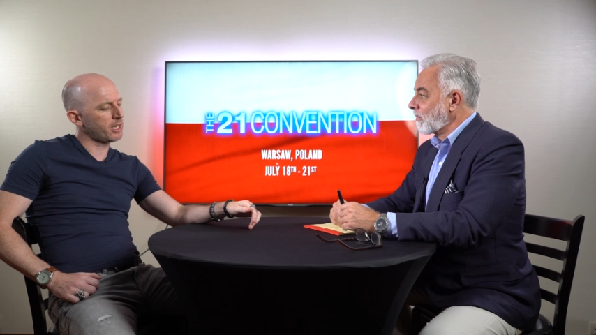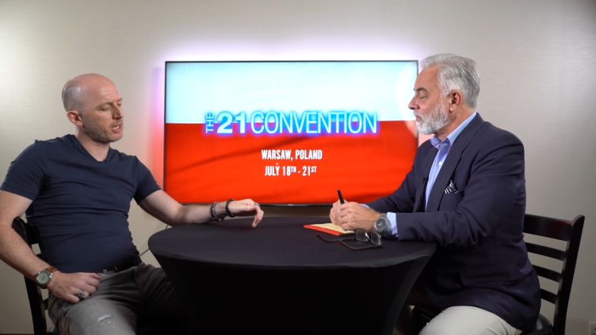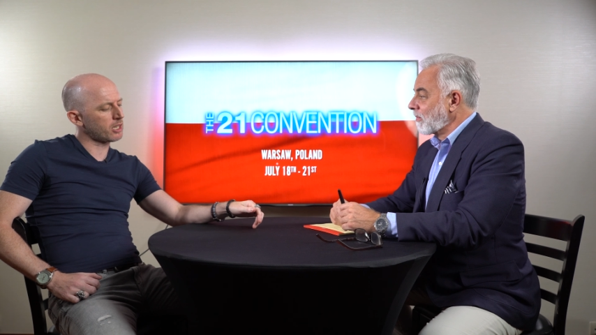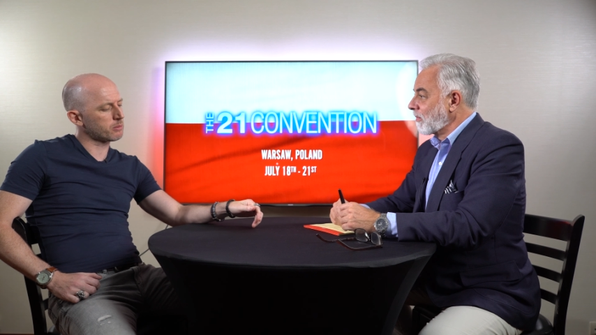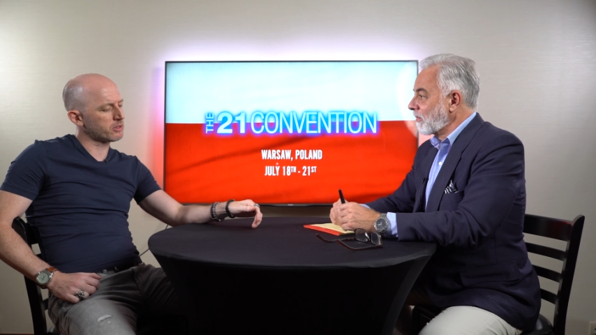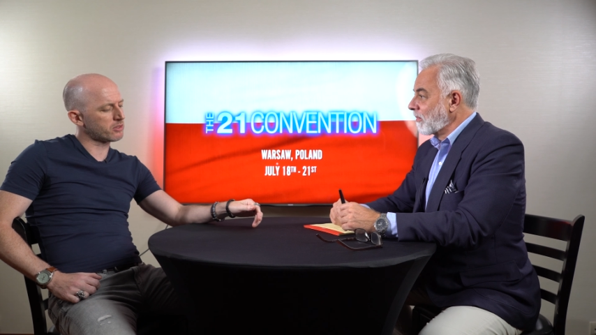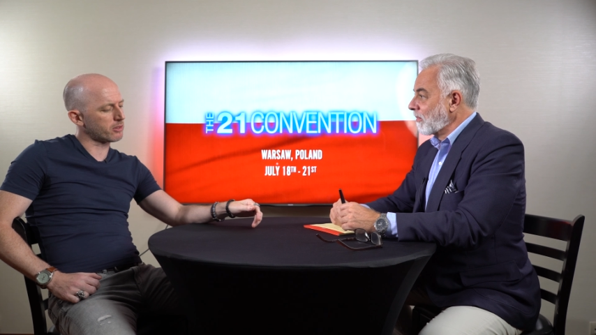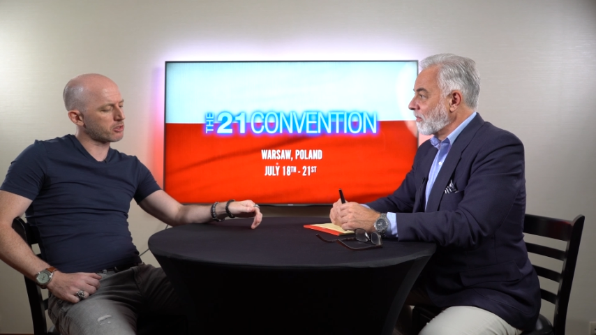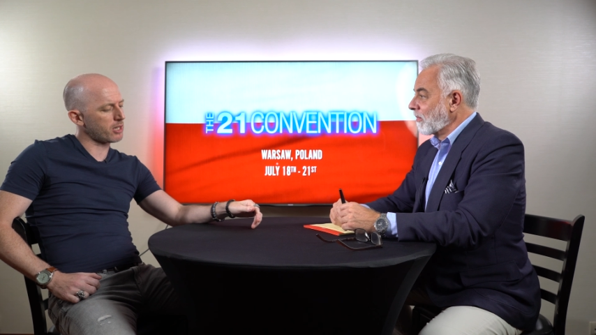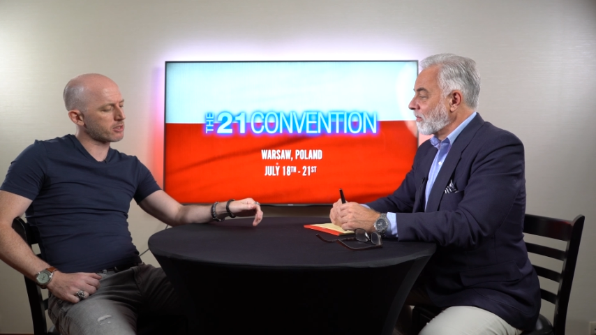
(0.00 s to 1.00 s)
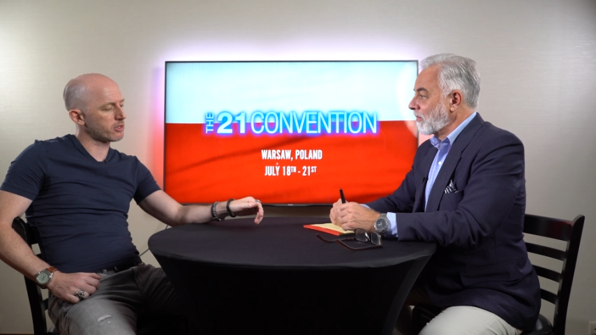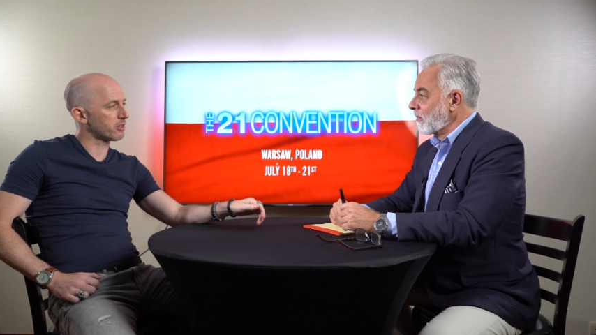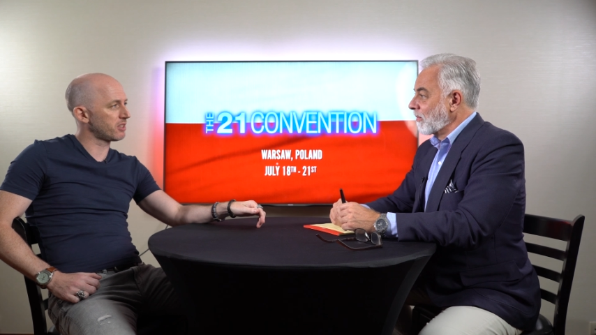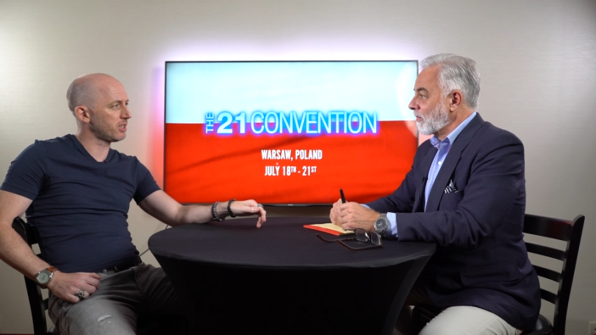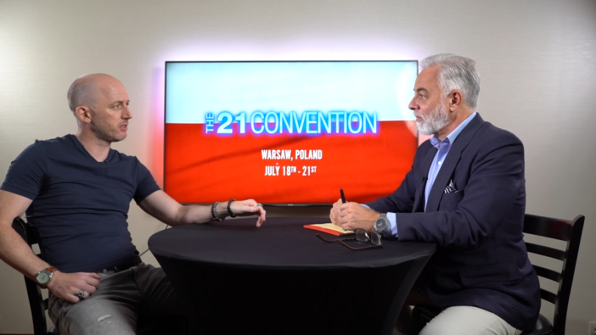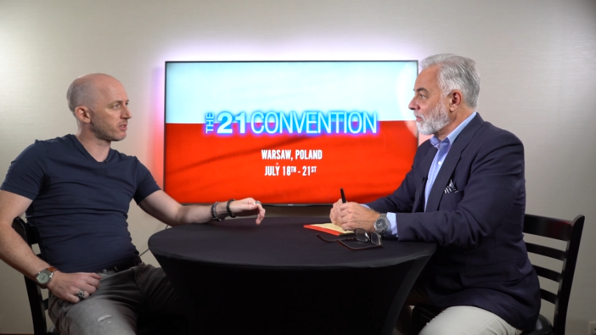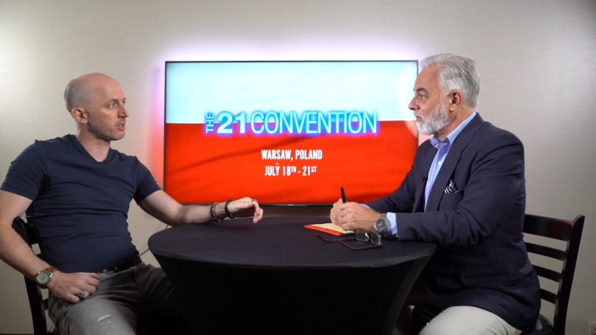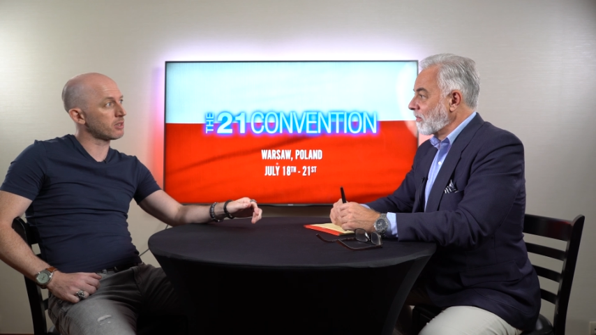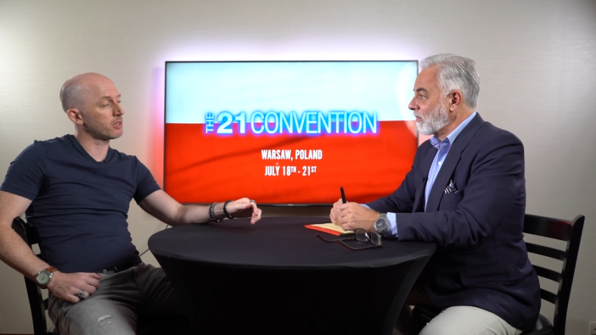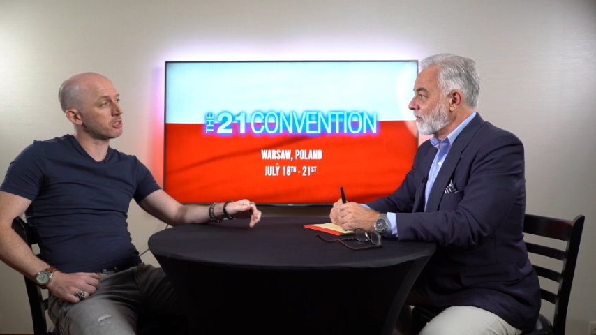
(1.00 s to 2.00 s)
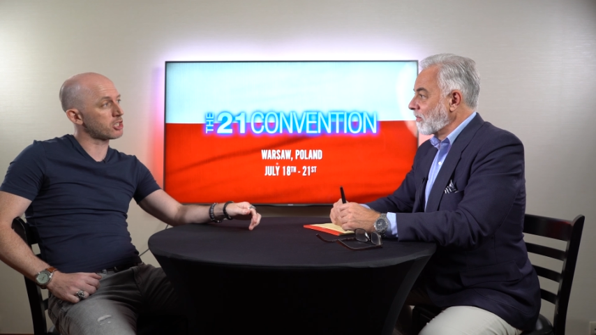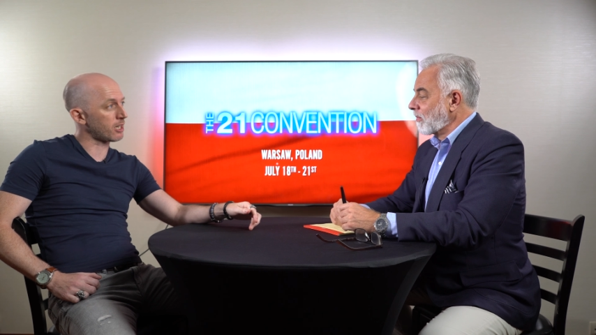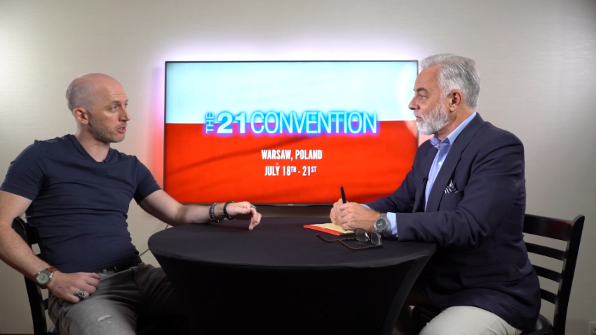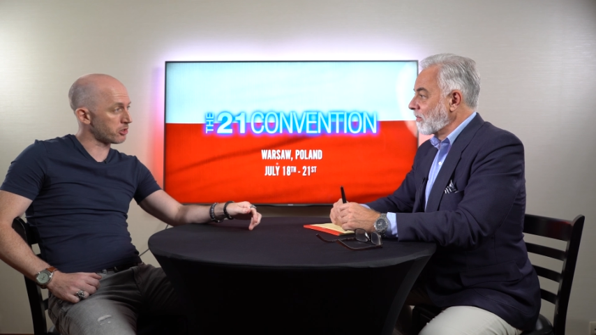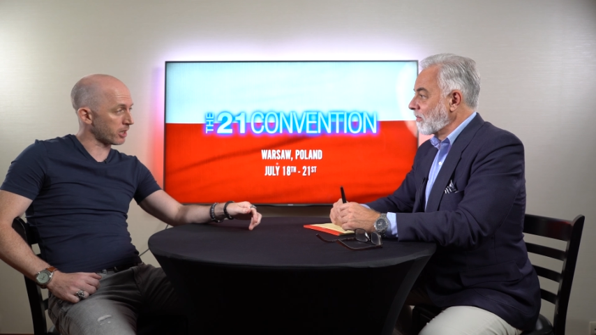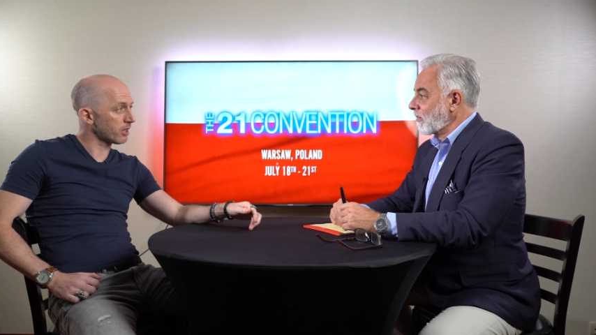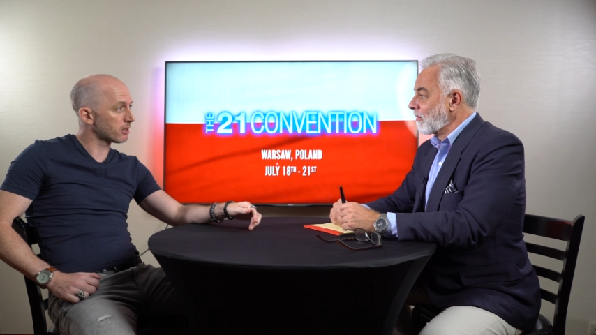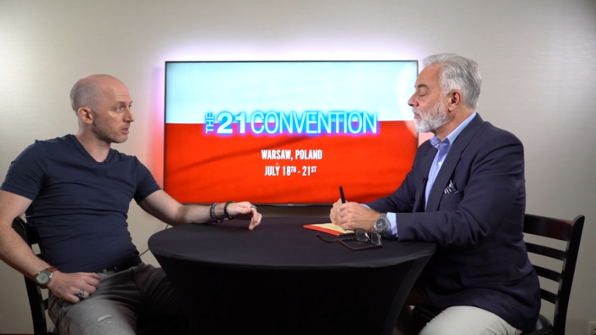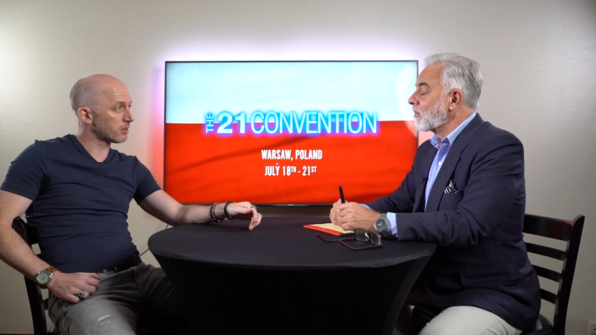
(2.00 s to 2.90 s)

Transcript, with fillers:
Speaker 1: key elements of attraction are teasing and challenging